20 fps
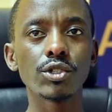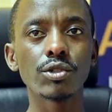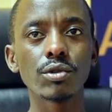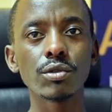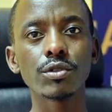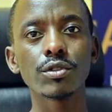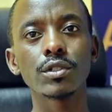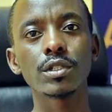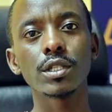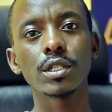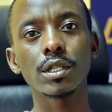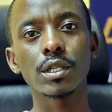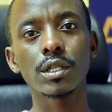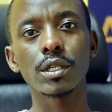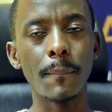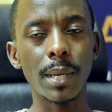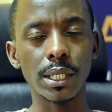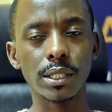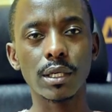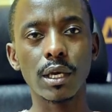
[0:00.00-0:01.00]
choosing
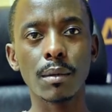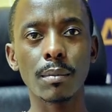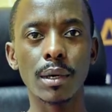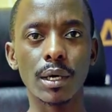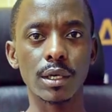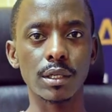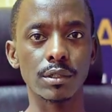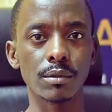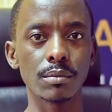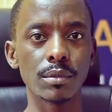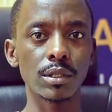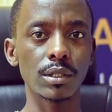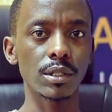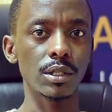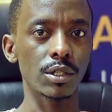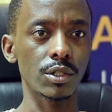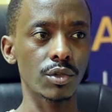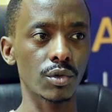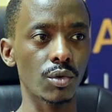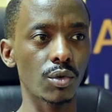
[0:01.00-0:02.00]
MAT Abacus
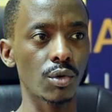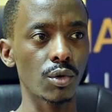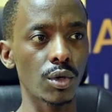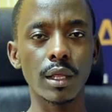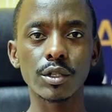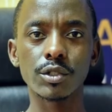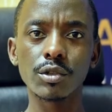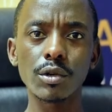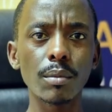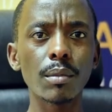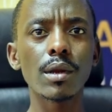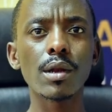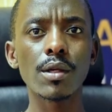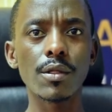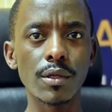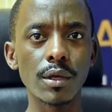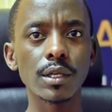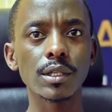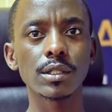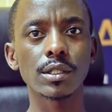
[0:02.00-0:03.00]
Business School, there's so many
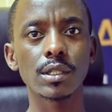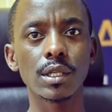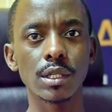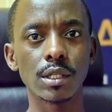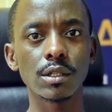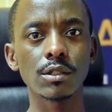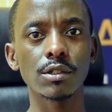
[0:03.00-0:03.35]
things that